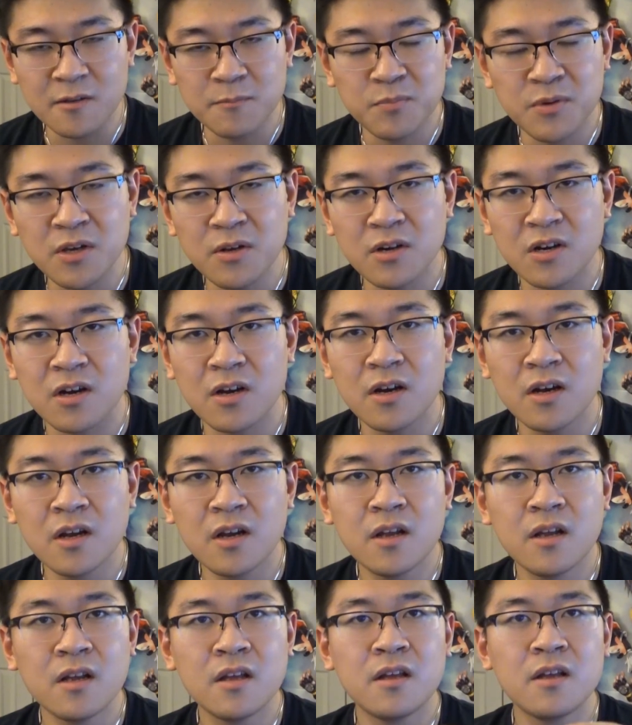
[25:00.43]
computer
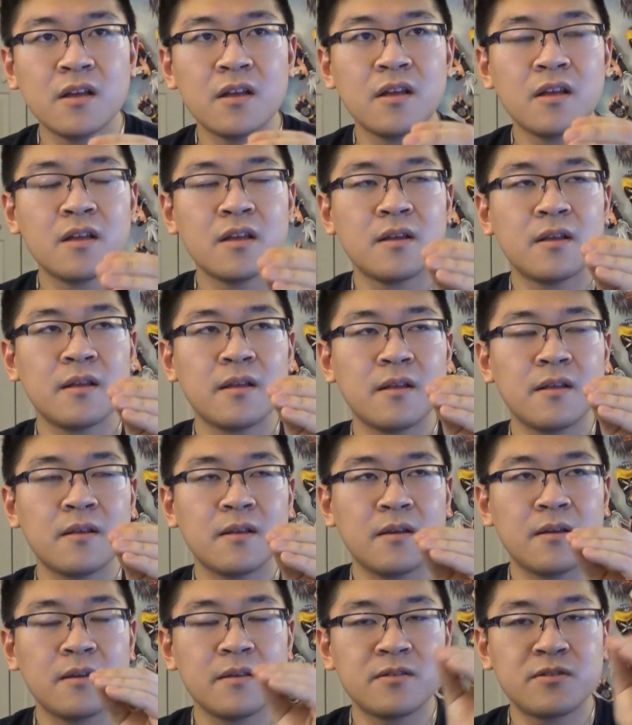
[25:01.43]

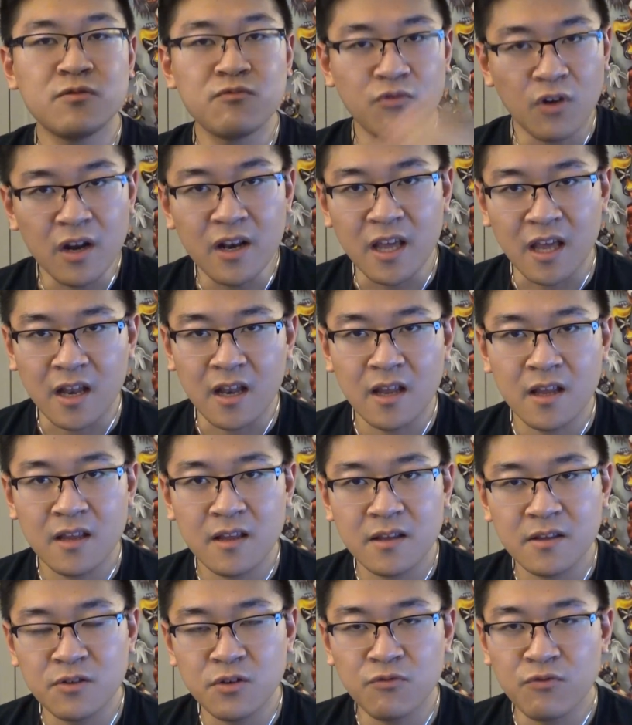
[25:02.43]
to run it,
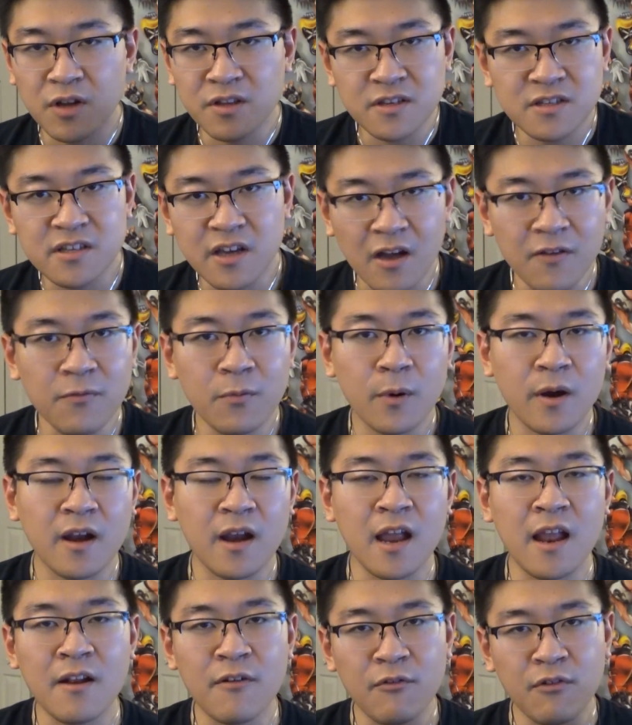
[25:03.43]
to run the
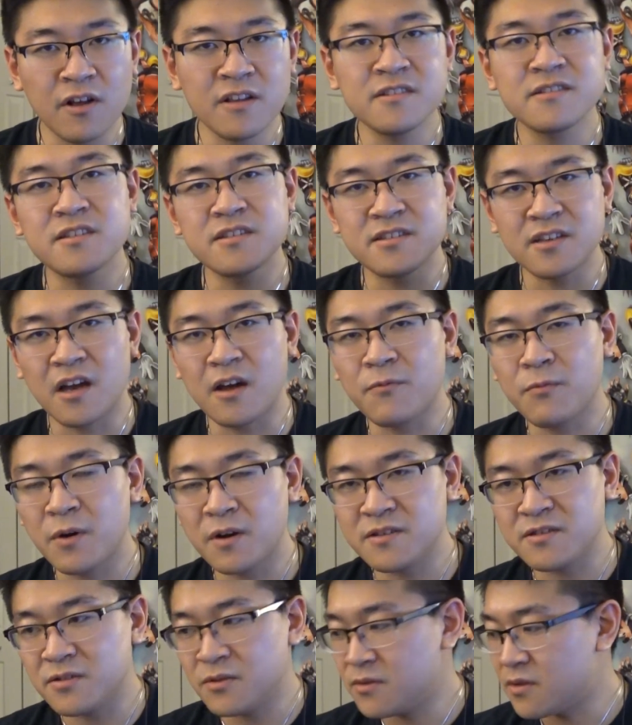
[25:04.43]
software, and it runs the
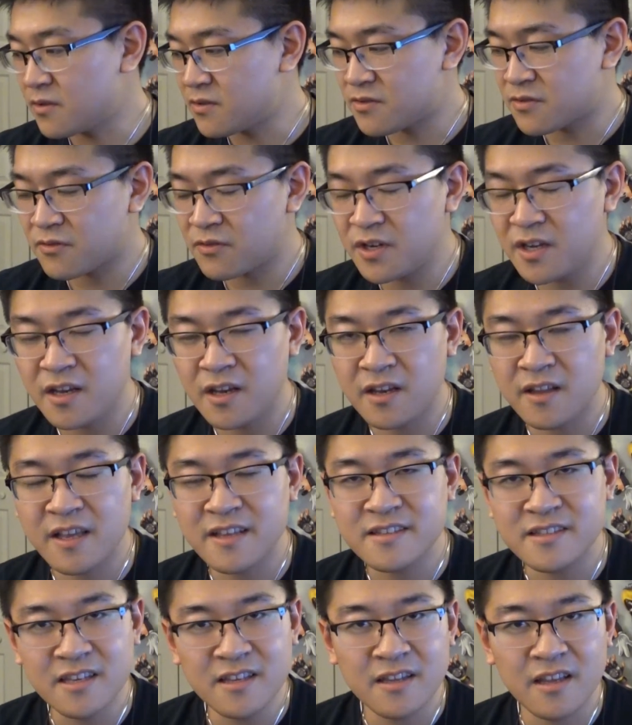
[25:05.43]
software to the screen
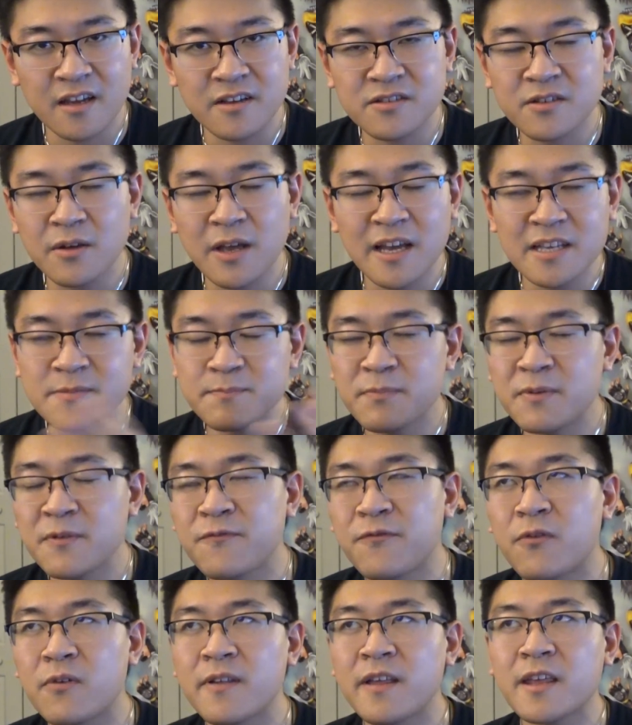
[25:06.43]
that's in there. So as
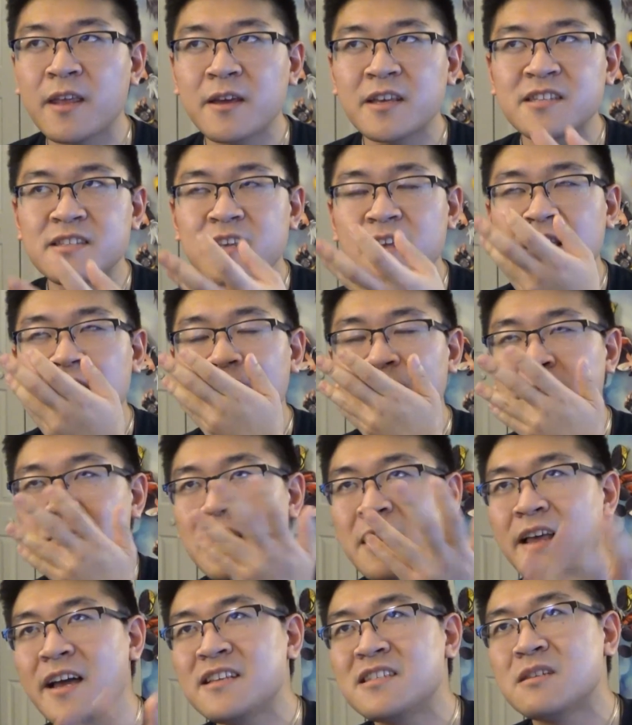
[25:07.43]
before, I guess in
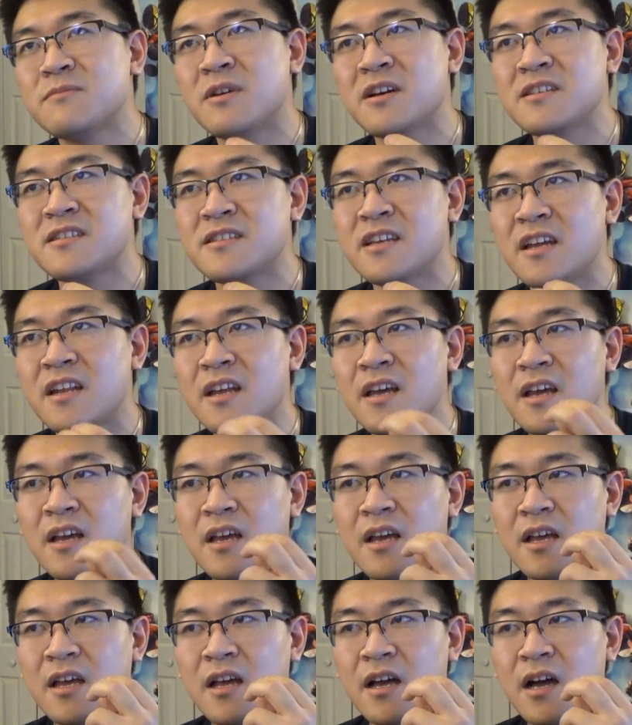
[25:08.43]
my last time I said,
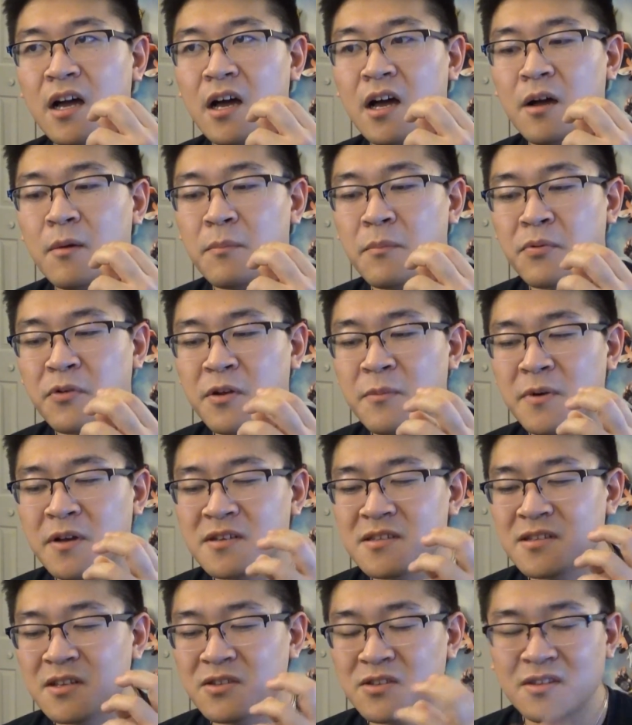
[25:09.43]
pretty
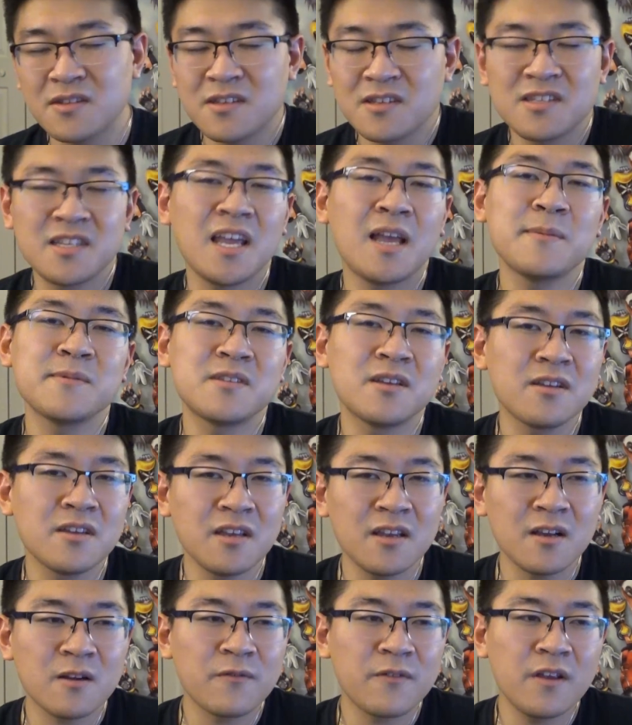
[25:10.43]
much the Samsung
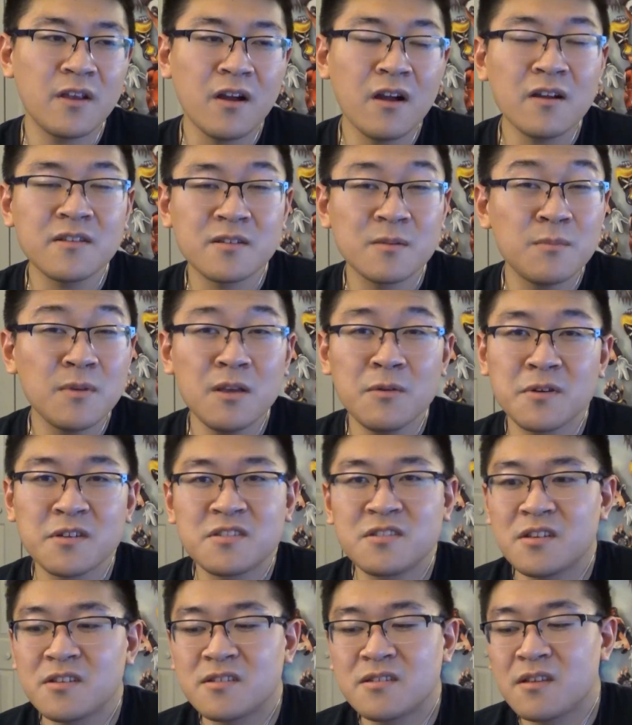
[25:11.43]
Gear VR to me
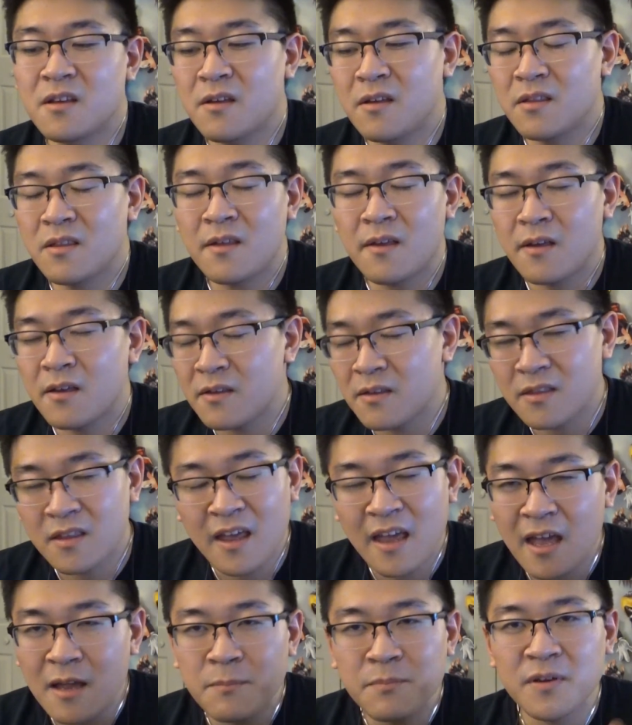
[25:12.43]
was just
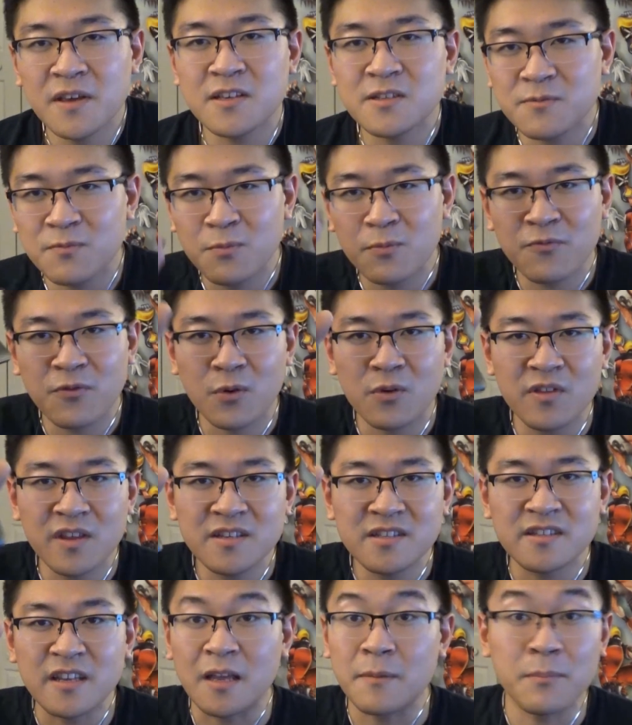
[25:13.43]
the headpiece for
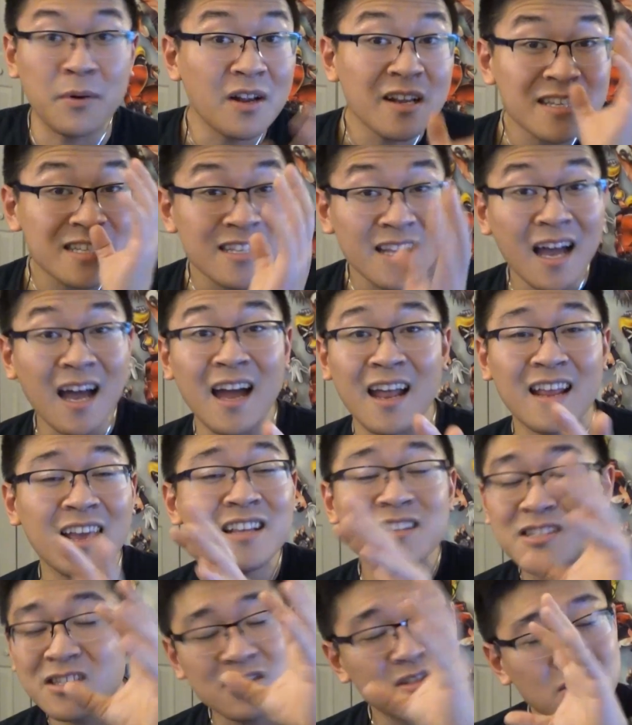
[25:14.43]
this thing, but it's not.
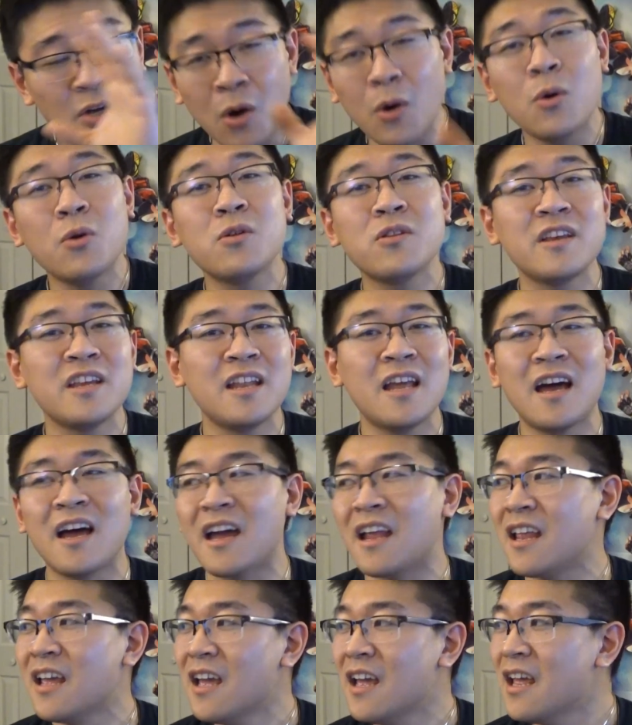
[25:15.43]
It's totally
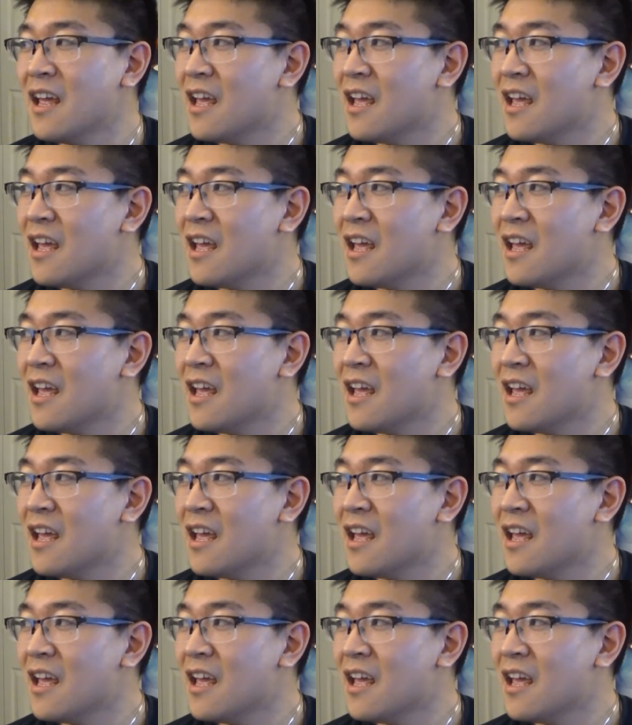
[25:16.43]
not.